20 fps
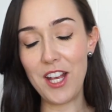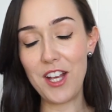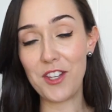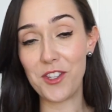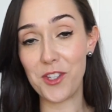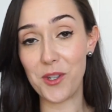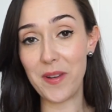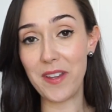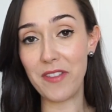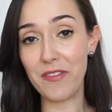
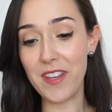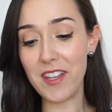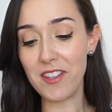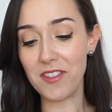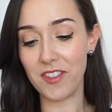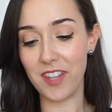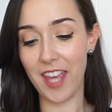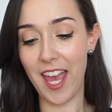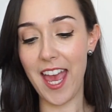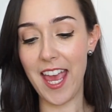So in
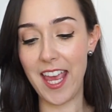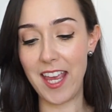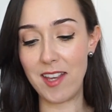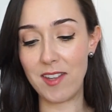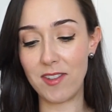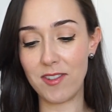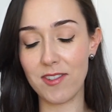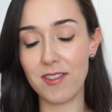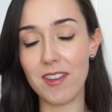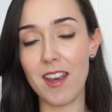this
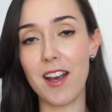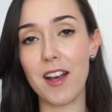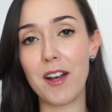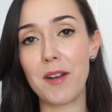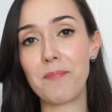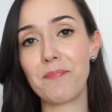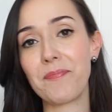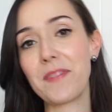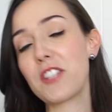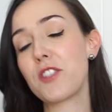case,
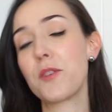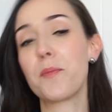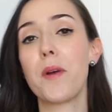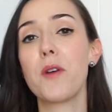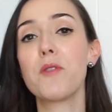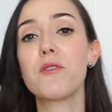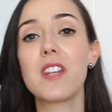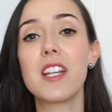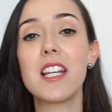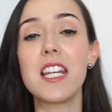
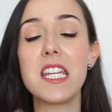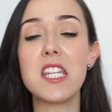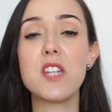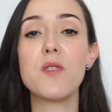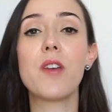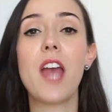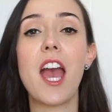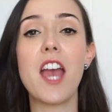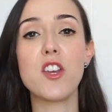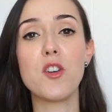supposedly you
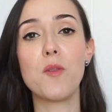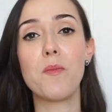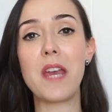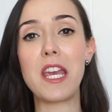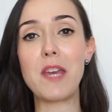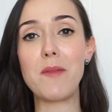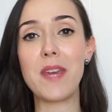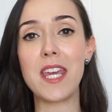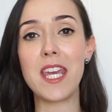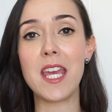get your
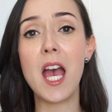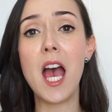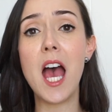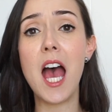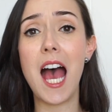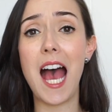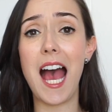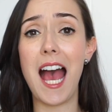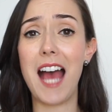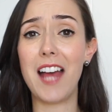baby
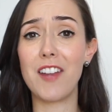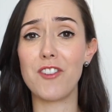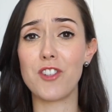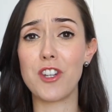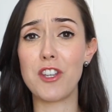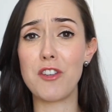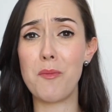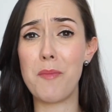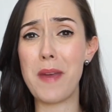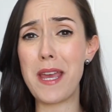and
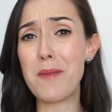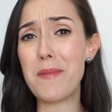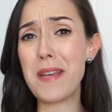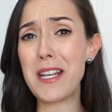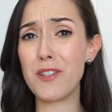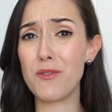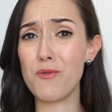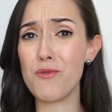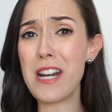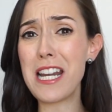your baby
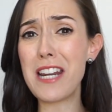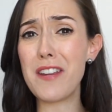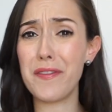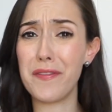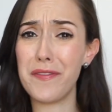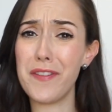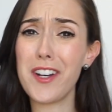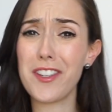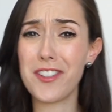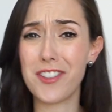is really
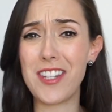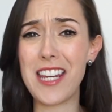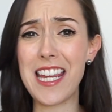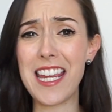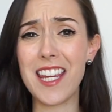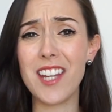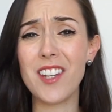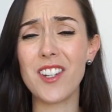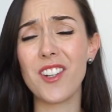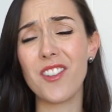
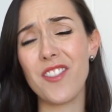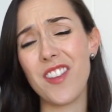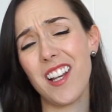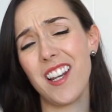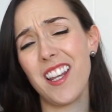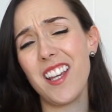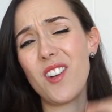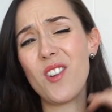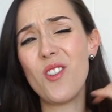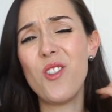fussy, you know, they're
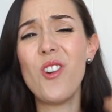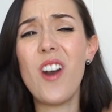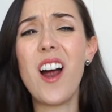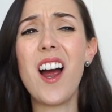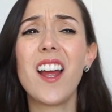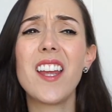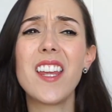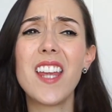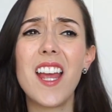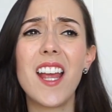like
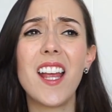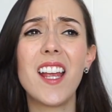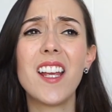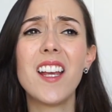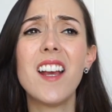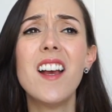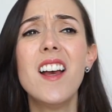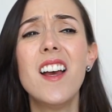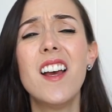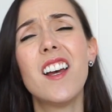
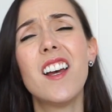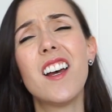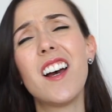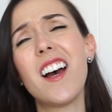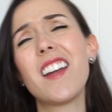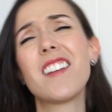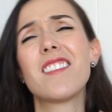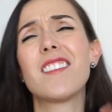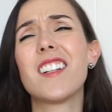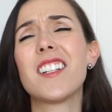crying.
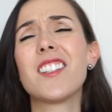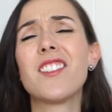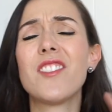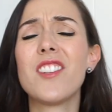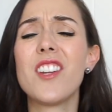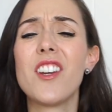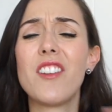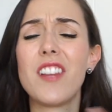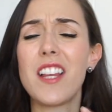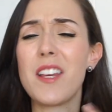And I don't
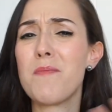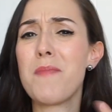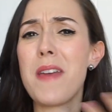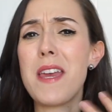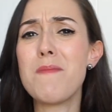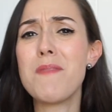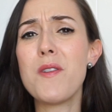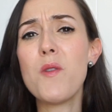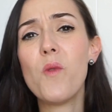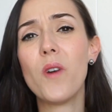know, like
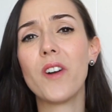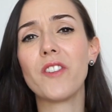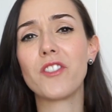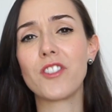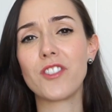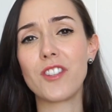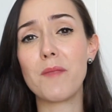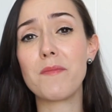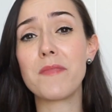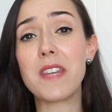baby
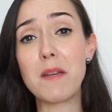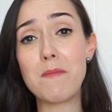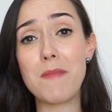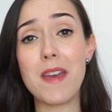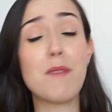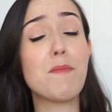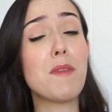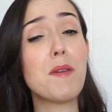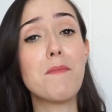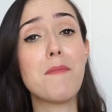wants something,
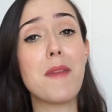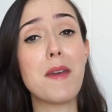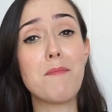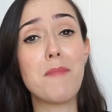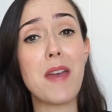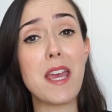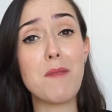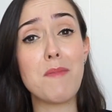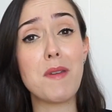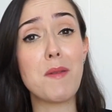maybe
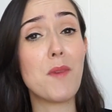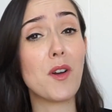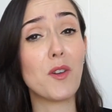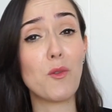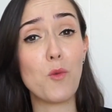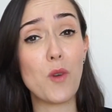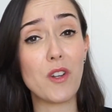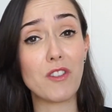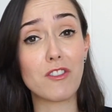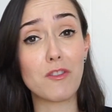baby
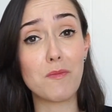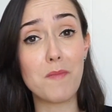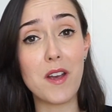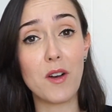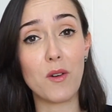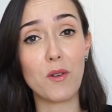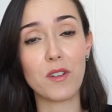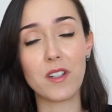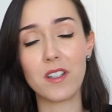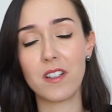wants
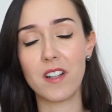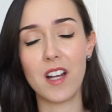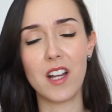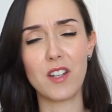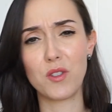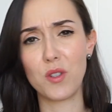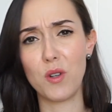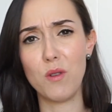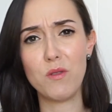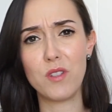milk.
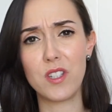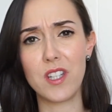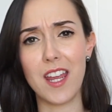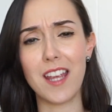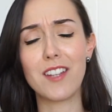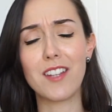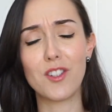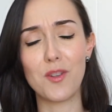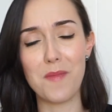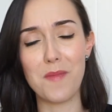Can't talk
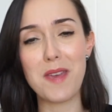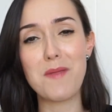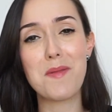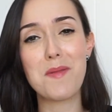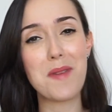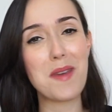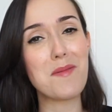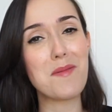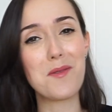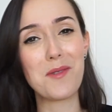today, so maybe
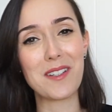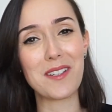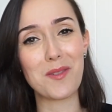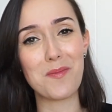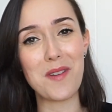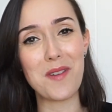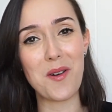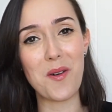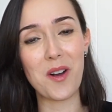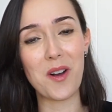baby wants
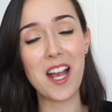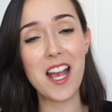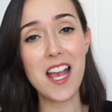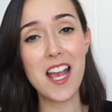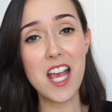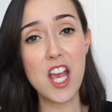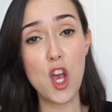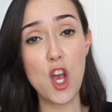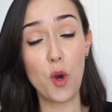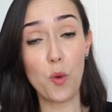milk.
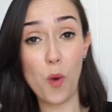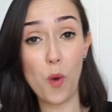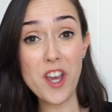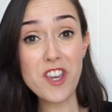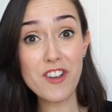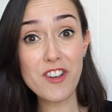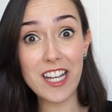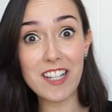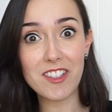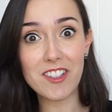What
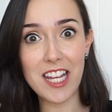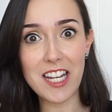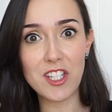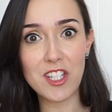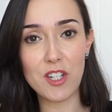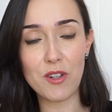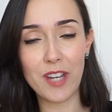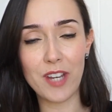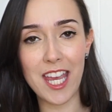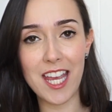you can say
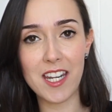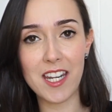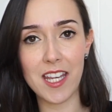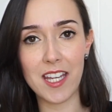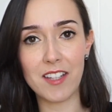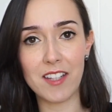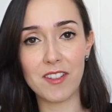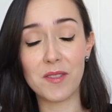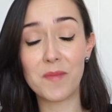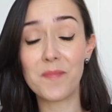to your kid
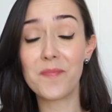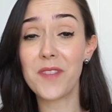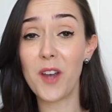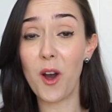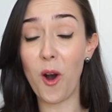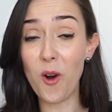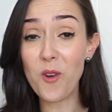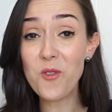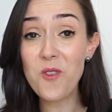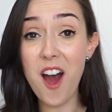is,
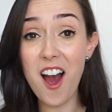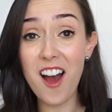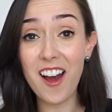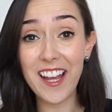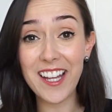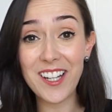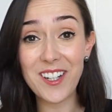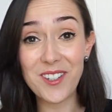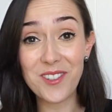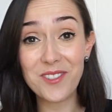all
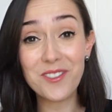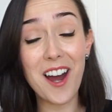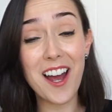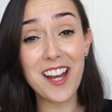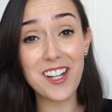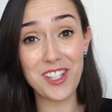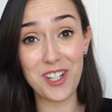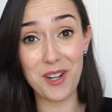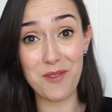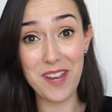
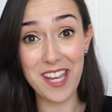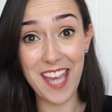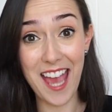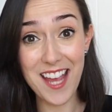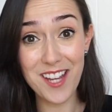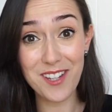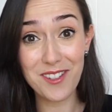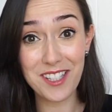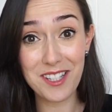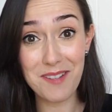right, shall we
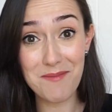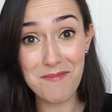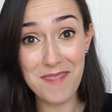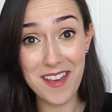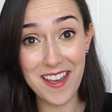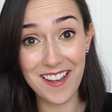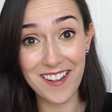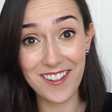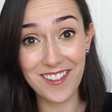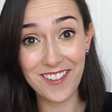get you some
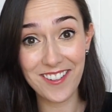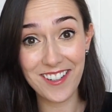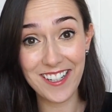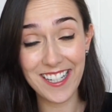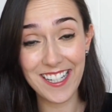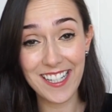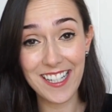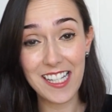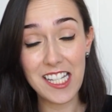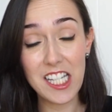milk?
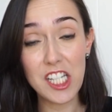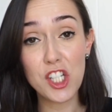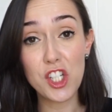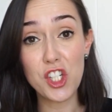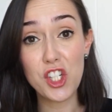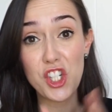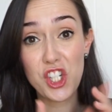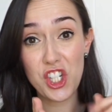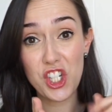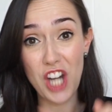
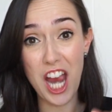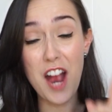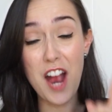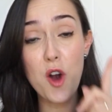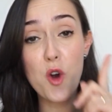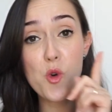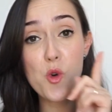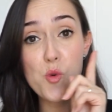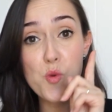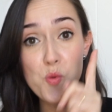
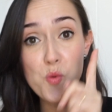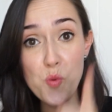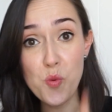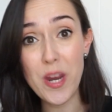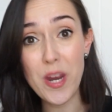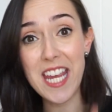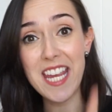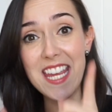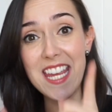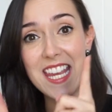Shall
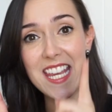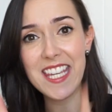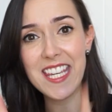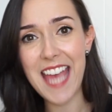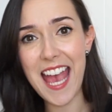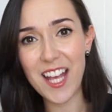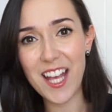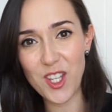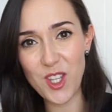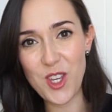we
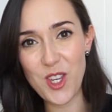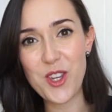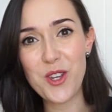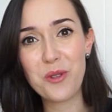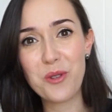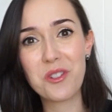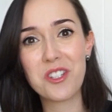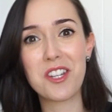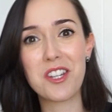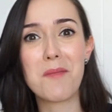get
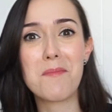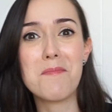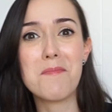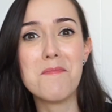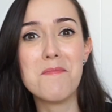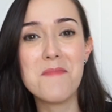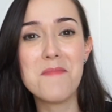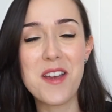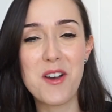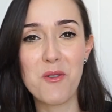you
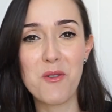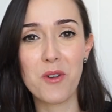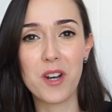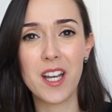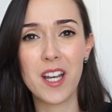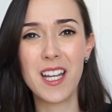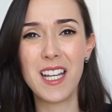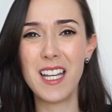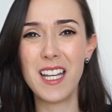some milk?